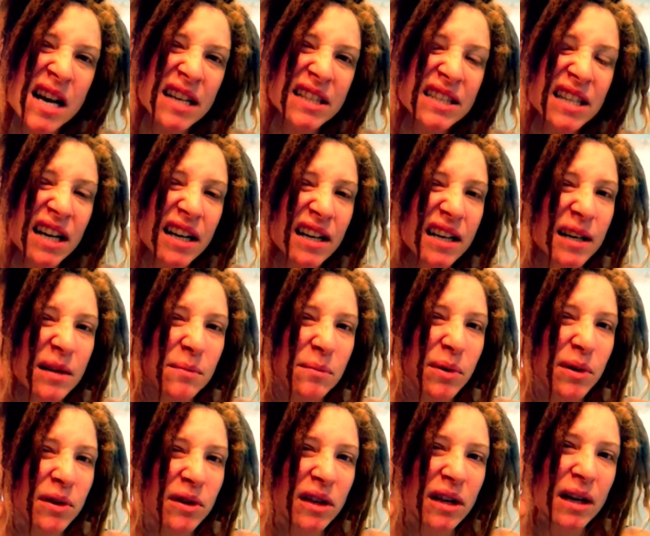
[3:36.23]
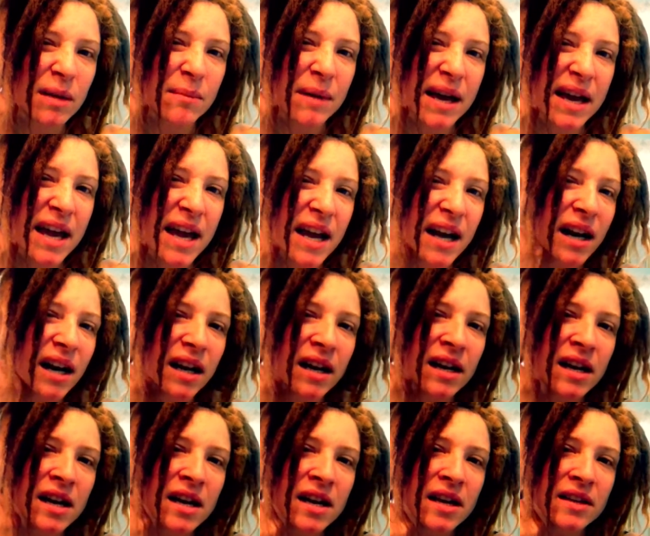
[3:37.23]
tugging and pulling on my hair.
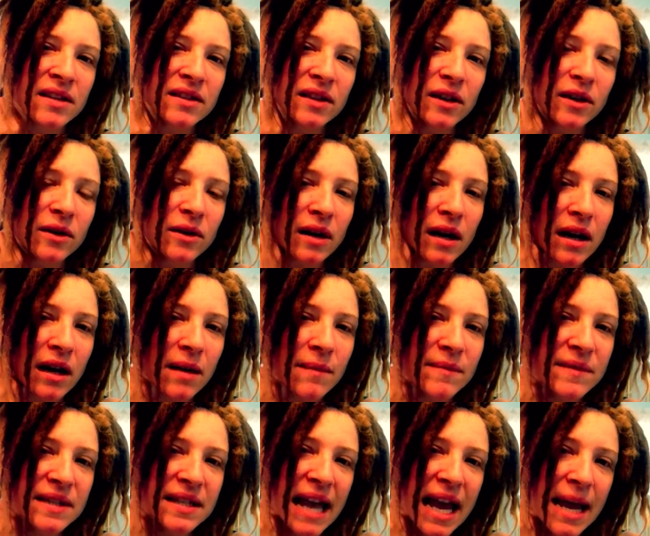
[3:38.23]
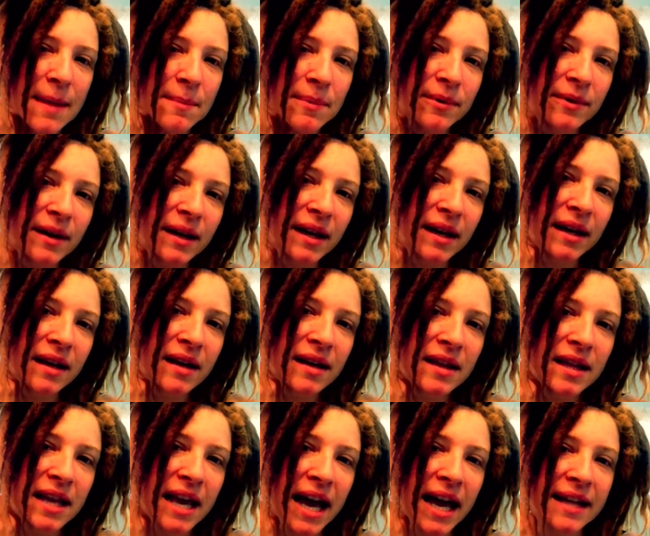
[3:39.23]
So I'm tapering
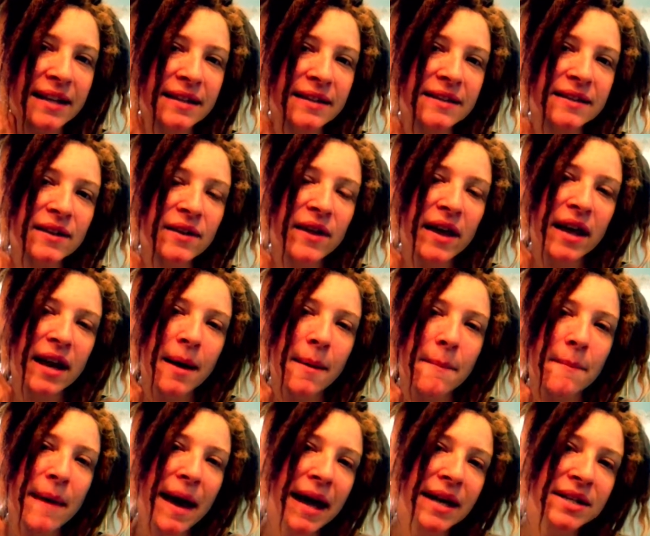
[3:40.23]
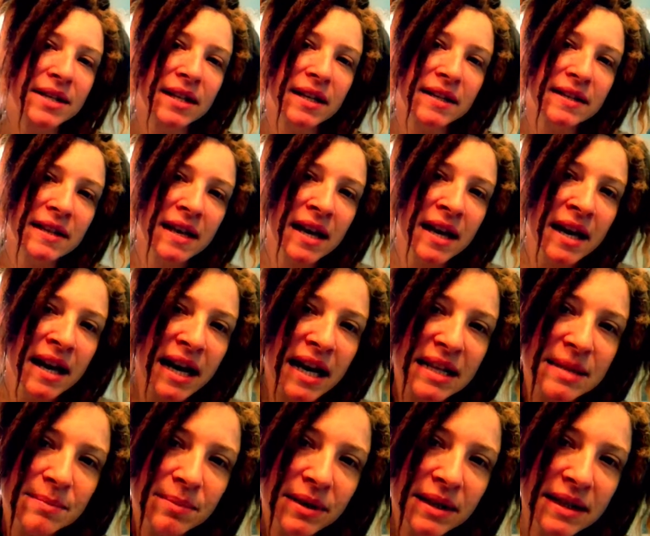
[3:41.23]
the ends so that it matches.
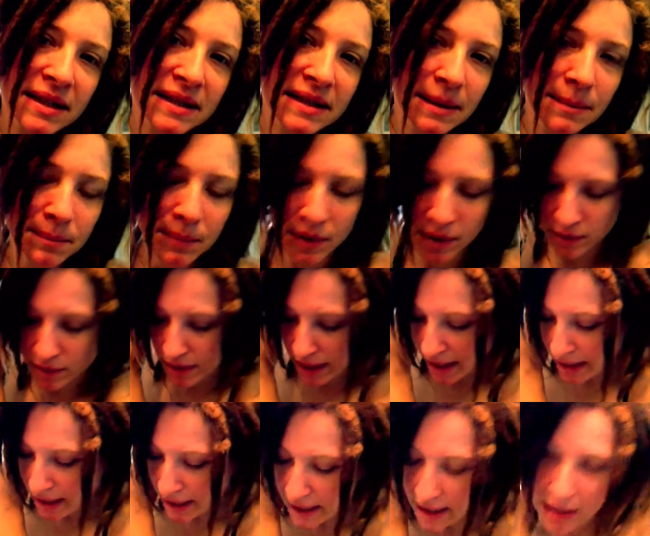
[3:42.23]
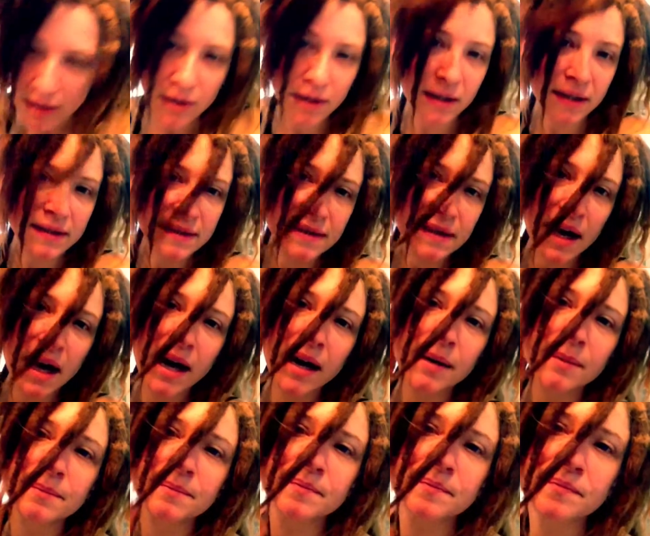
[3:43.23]
It's pretty simple, right? And it looks,
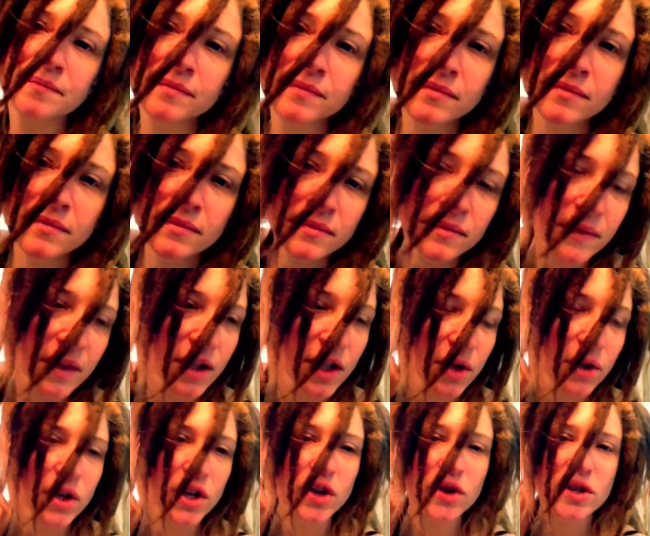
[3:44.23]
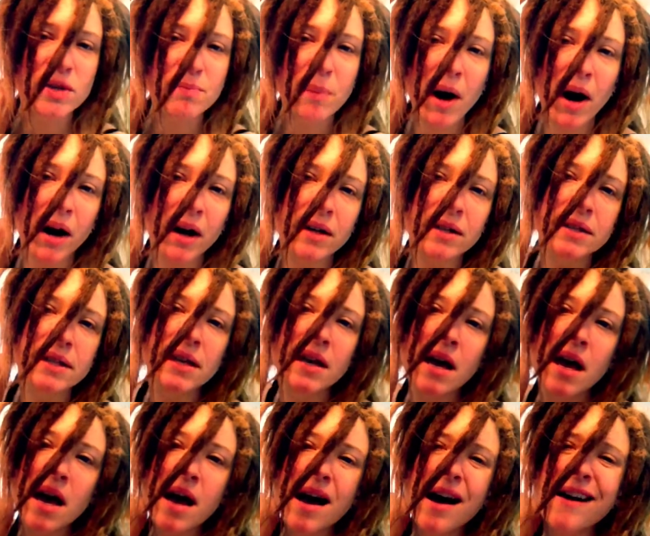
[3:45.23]
you know, a huge part
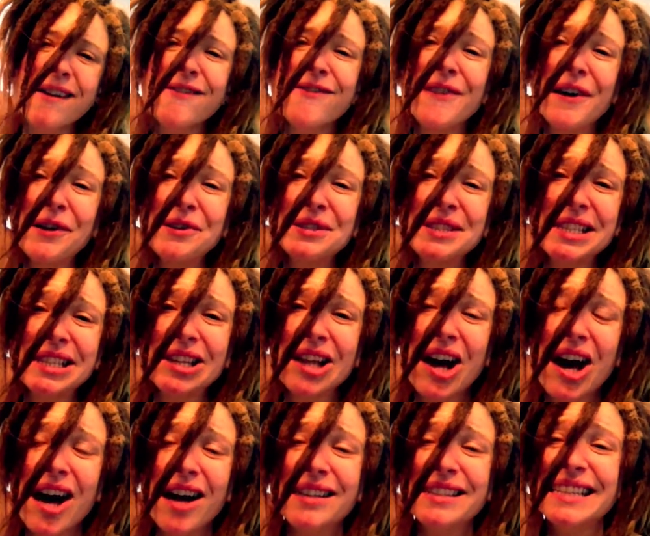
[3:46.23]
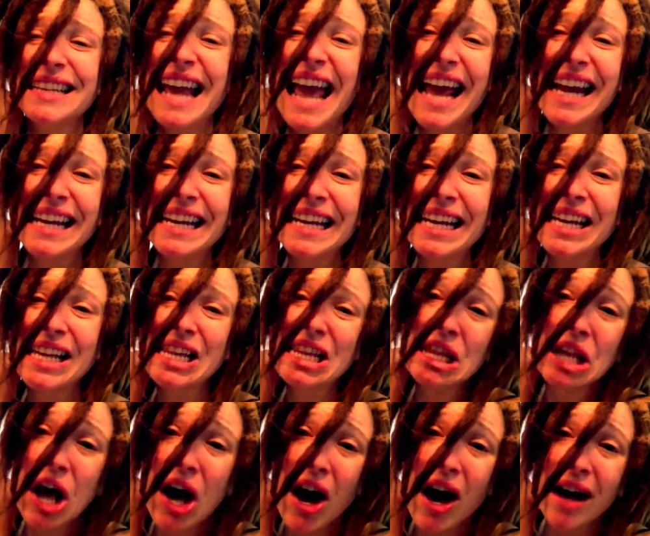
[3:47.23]
of felted locks and any
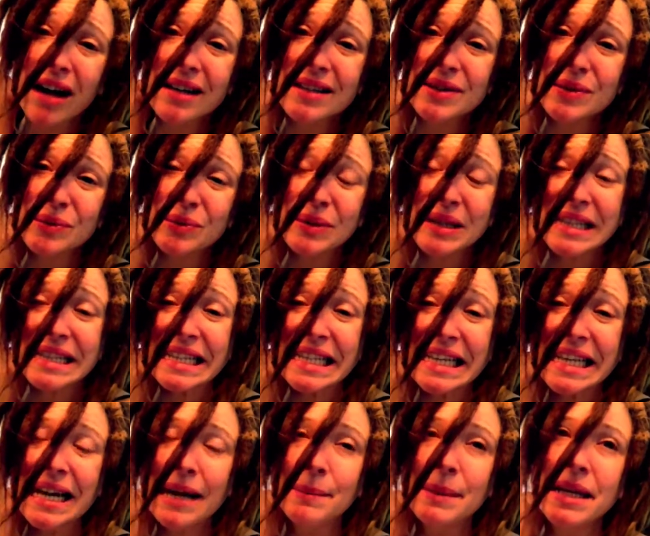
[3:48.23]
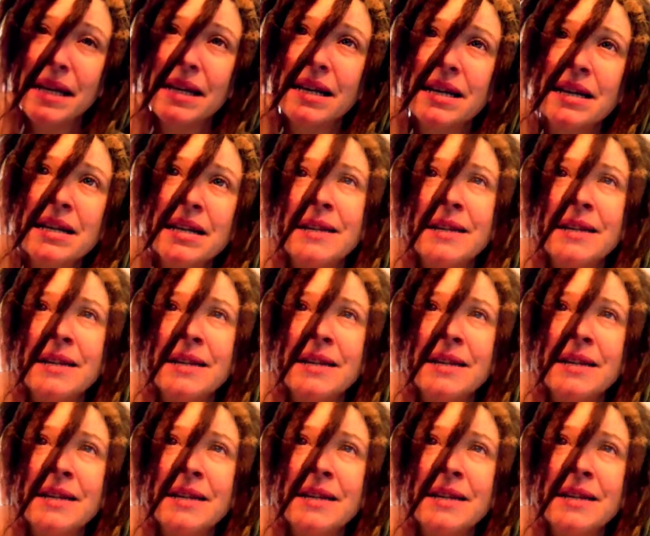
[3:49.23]
locks really, I mean,